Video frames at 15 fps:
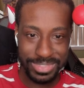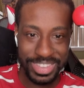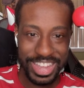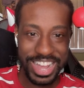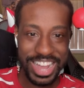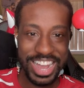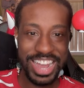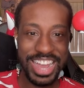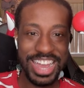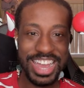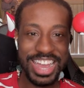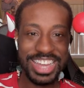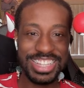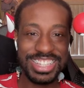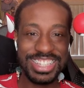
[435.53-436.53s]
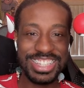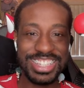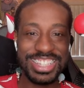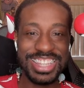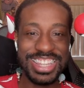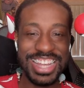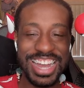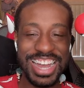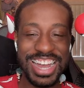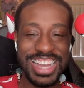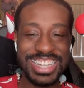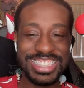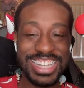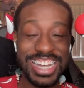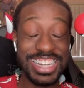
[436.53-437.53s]
Nice.
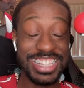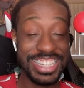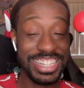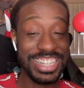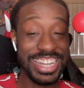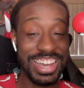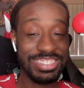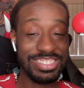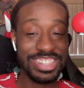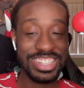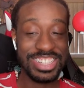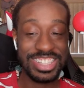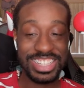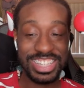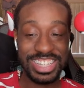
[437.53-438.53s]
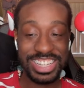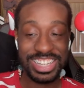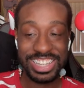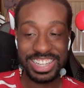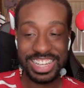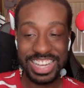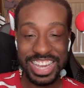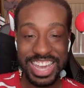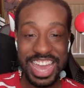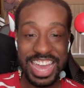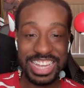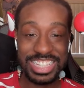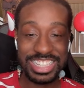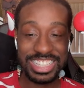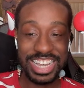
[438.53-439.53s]
I need that fist
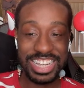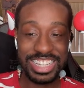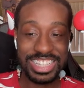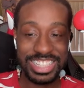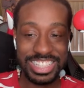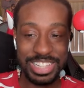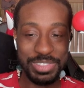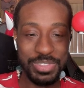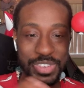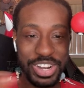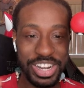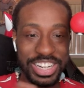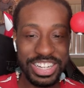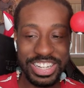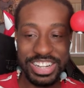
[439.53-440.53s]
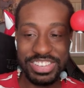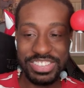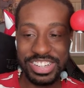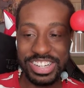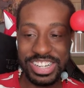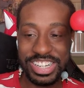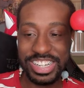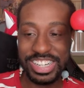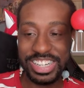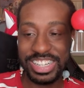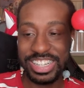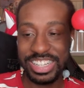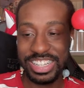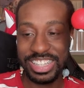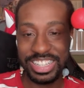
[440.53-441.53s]
as somewhere in the cover art
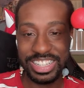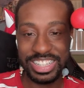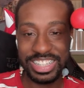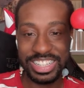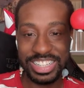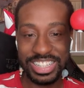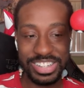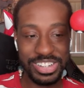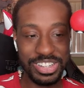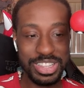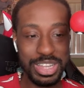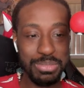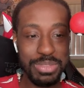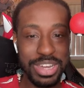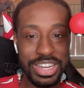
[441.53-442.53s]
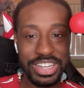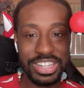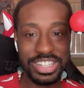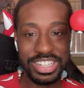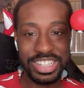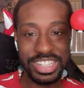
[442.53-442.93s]
or thumbnail.